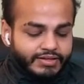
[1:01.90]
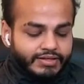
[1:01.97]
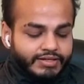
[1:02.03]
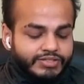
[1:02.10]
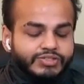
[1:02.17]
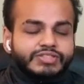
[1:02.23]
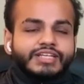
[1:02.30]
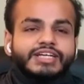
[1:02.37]

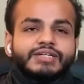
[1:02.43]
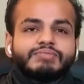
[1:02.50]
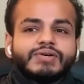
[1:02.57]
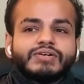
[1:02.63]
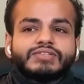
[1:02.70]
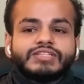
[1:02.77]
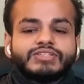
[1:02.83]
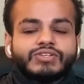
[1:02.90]
So think
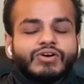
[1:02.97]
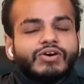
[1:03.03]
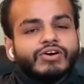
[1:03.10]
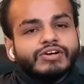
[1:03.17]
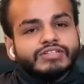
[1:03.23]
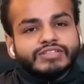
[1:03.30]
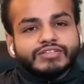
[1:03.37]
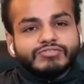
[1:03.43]
about the
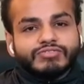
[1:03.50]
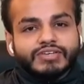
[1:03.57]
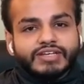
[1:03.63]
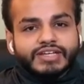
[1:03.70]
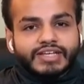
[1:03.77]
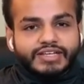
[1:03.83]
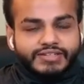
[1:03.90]
thought, the feeling,